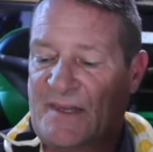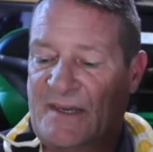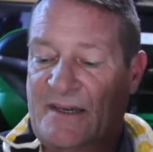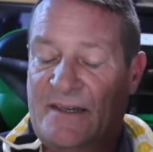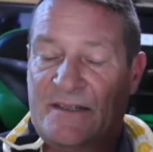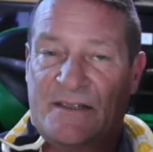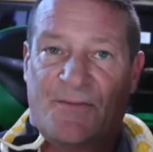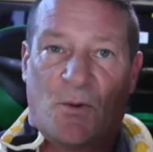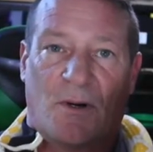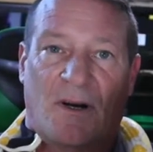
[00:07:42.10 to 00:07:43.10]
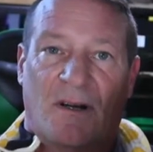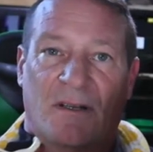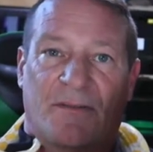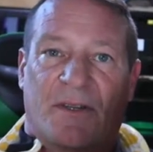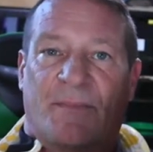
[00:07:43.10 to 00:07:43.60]
is for
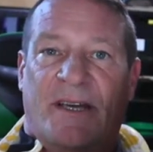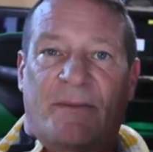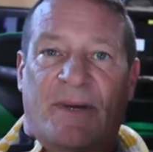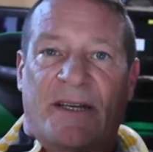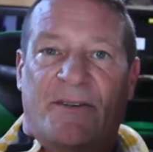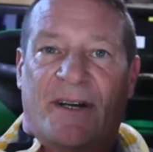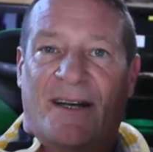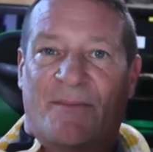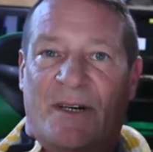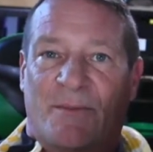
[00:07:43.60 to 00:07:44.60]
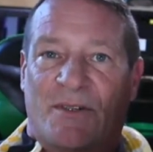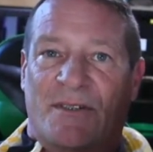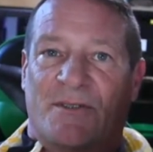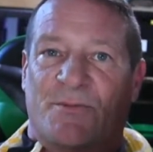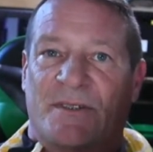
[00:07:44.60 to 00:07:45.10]
all of the paid Patreon
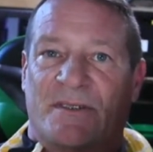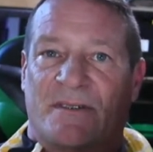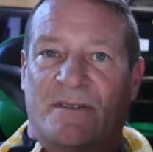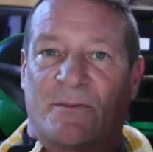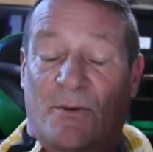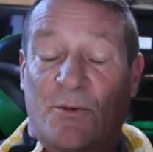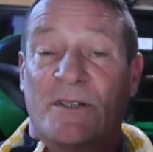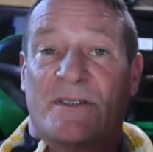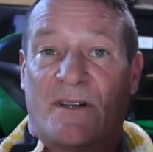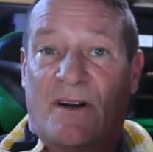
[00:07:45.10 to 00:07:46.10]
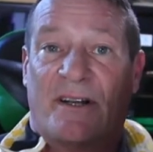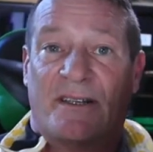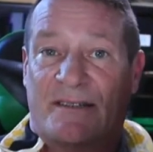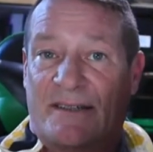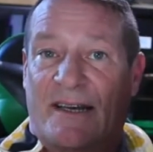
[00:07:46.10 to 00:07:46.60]
members. We we're starting
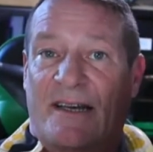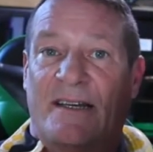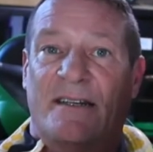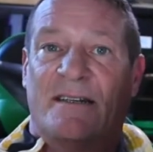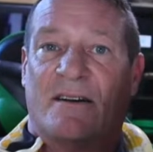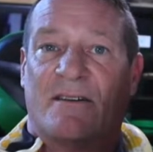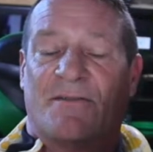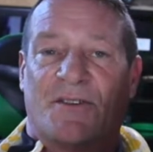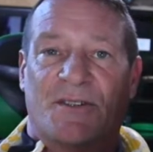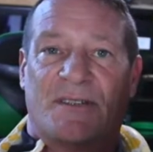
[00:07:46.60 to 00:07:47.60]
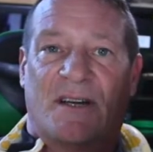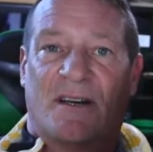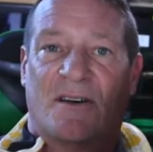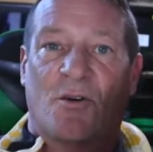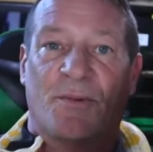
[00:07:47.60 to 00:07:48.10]
tonight our first
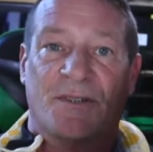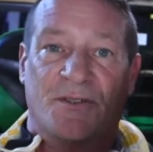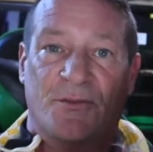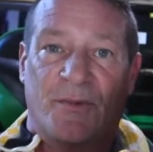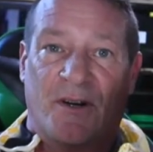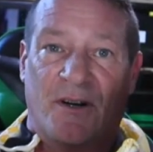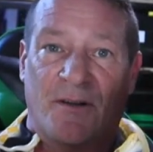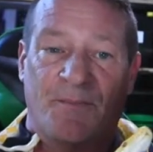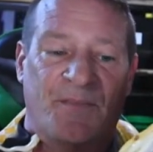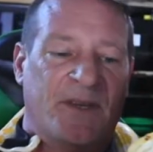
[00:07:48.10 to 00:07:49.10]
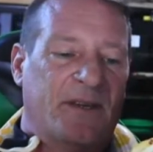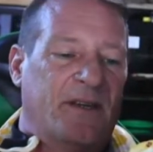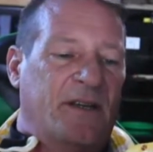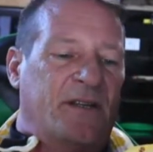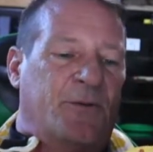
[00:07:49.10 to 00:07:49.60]
uh, open Zoom call
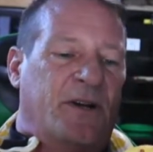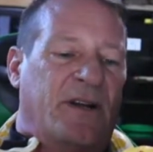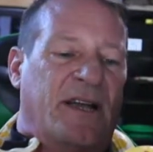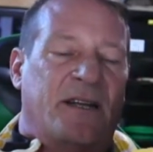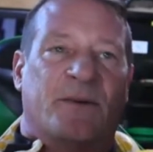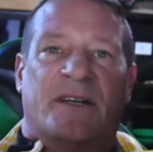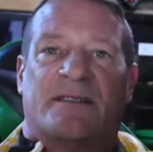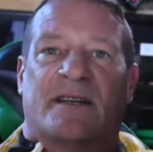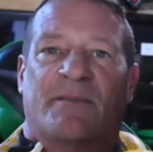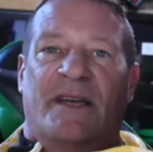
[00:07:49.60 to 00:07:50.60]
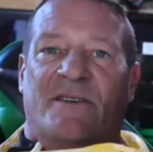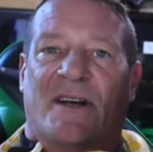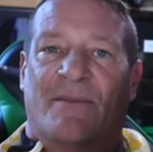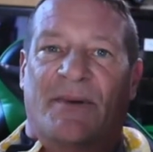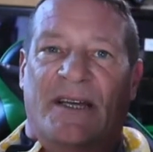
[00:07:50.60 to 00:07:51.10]
to where anybody that's on the
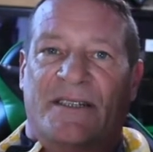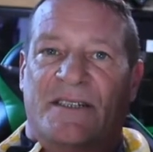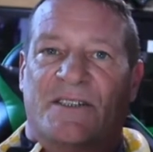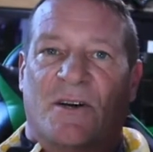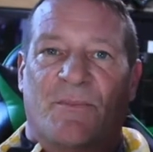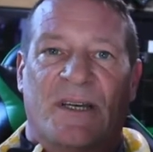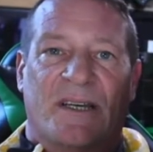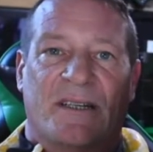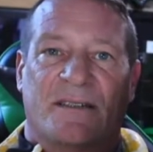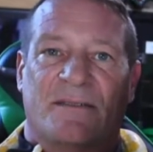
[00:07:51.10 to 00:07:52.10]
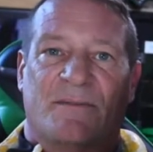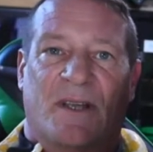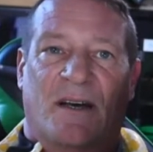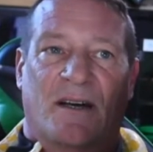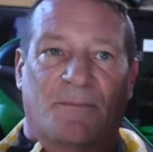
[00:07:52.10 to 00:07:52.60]
Patreon page can jump in.
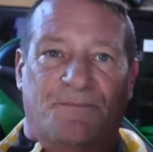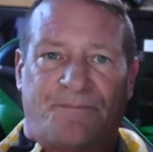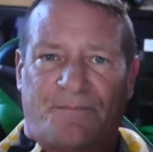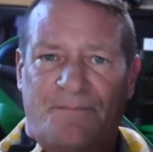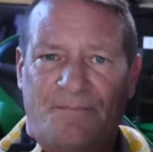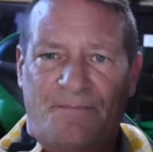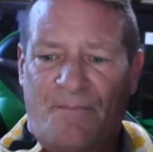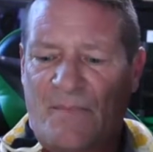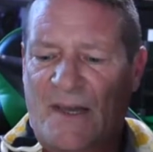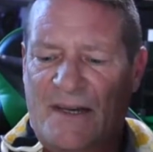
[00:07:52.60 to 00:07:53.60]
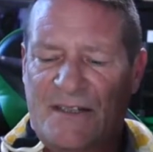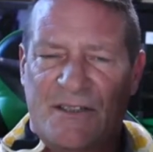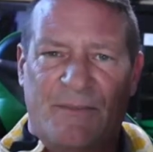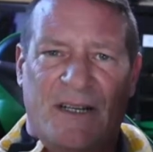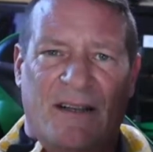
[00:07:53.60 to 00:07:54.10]
Um, uh,
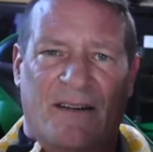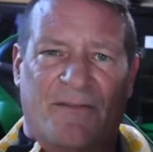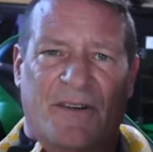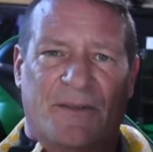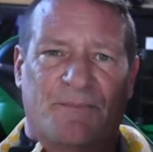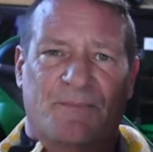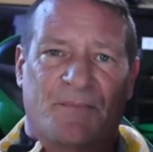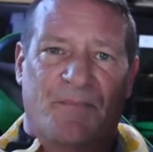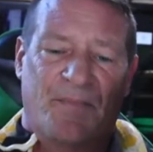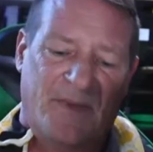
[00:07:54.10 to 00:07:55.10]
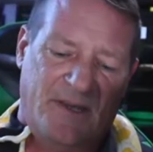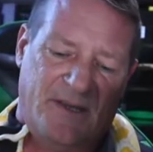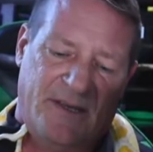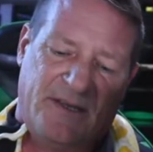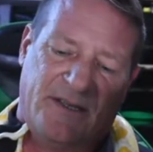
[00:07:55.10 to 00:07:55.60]
should be a lot of fun.
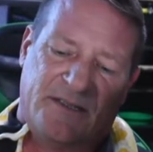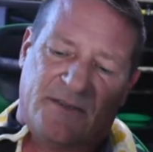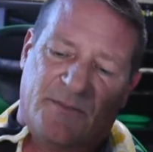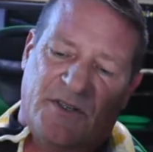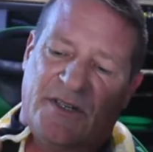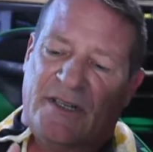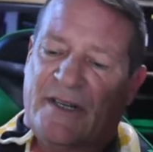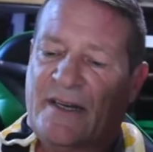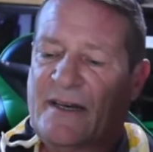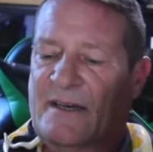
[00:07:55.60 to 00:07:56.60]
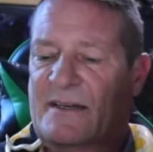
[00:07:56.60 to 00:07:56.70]
Get some good, uh,